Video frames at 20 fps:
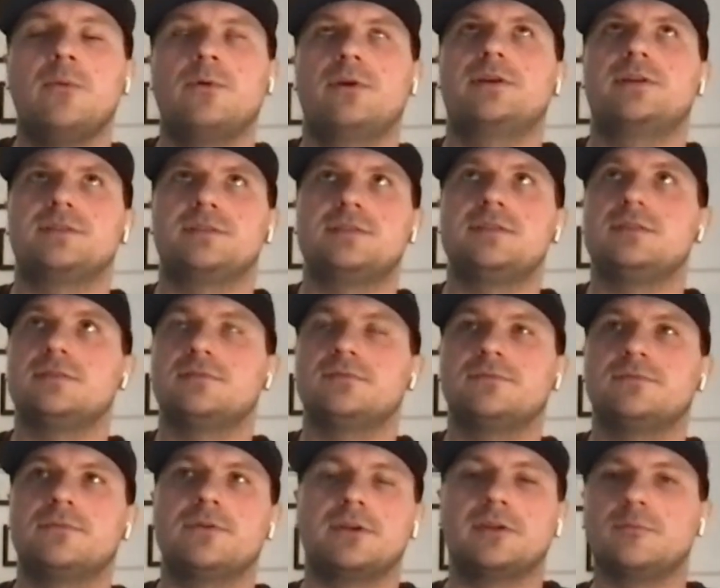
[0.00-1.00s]
I wanted to see
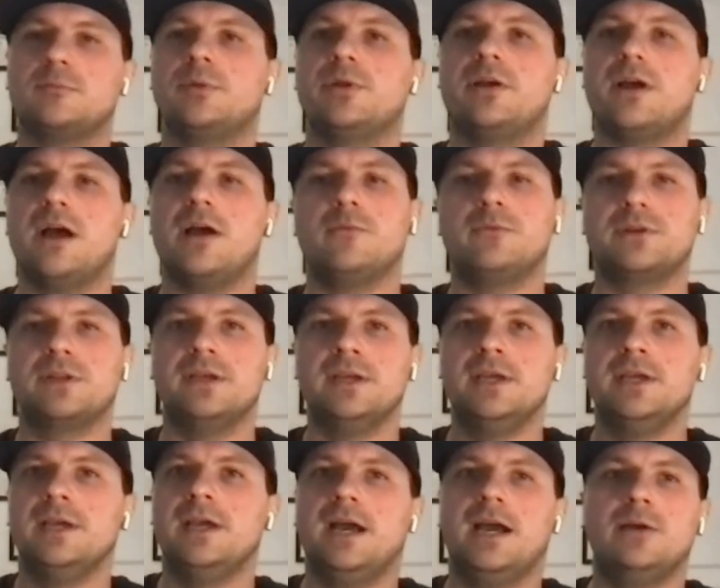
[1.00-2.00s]
some freaking play. I would
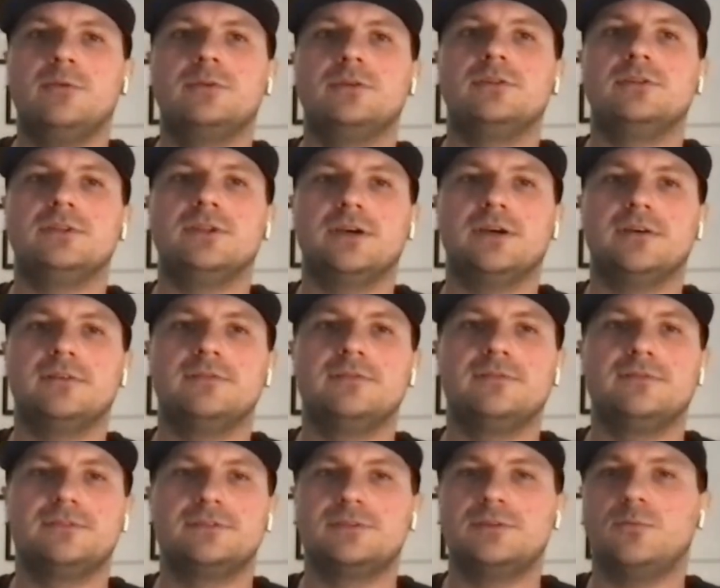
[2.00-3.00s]

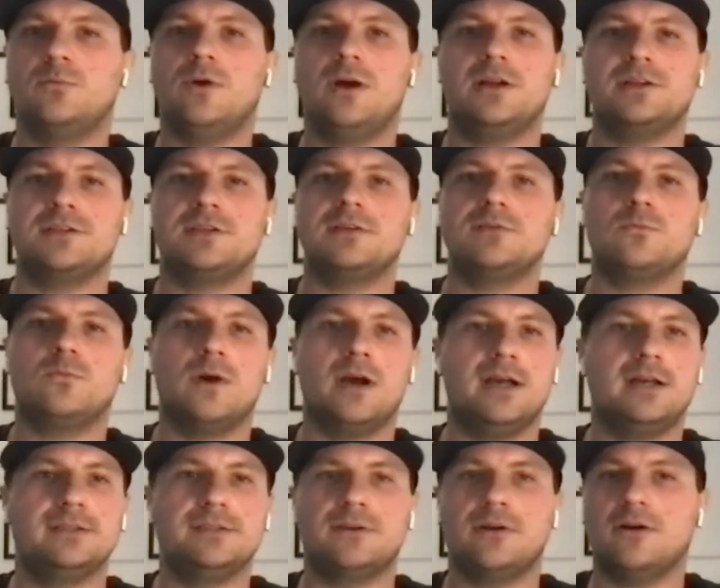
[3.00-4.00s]
love to watch a
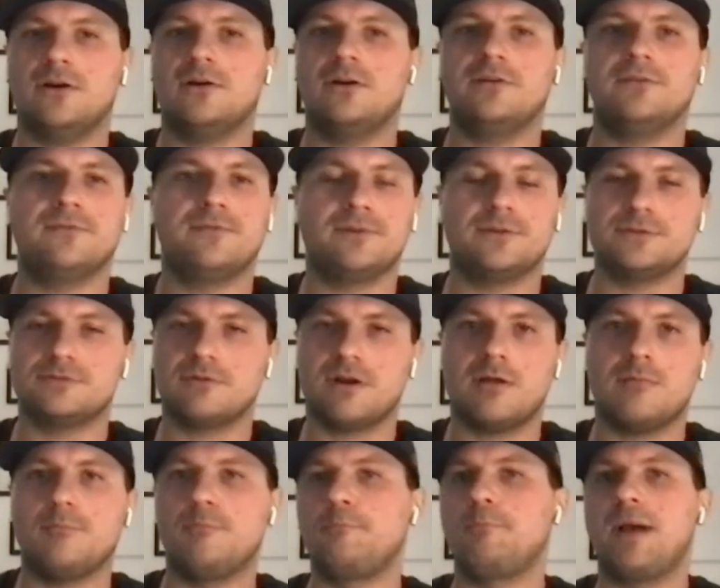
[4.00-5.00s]
wild card first
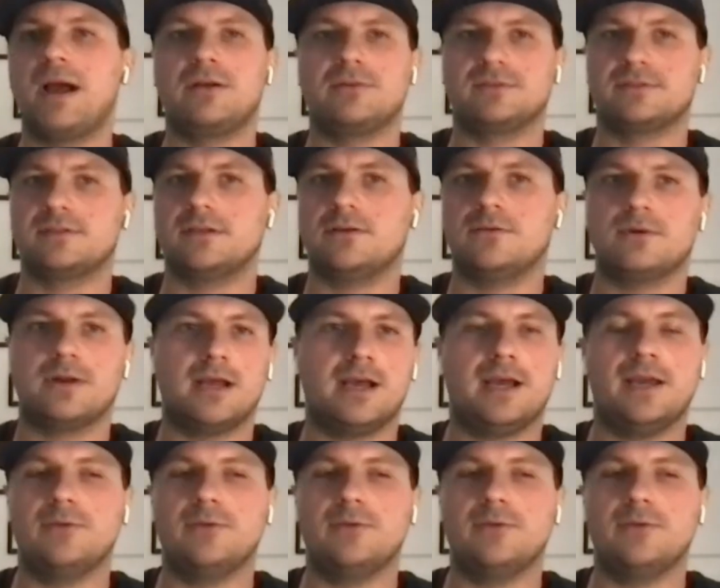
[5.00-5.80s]
round bounce out.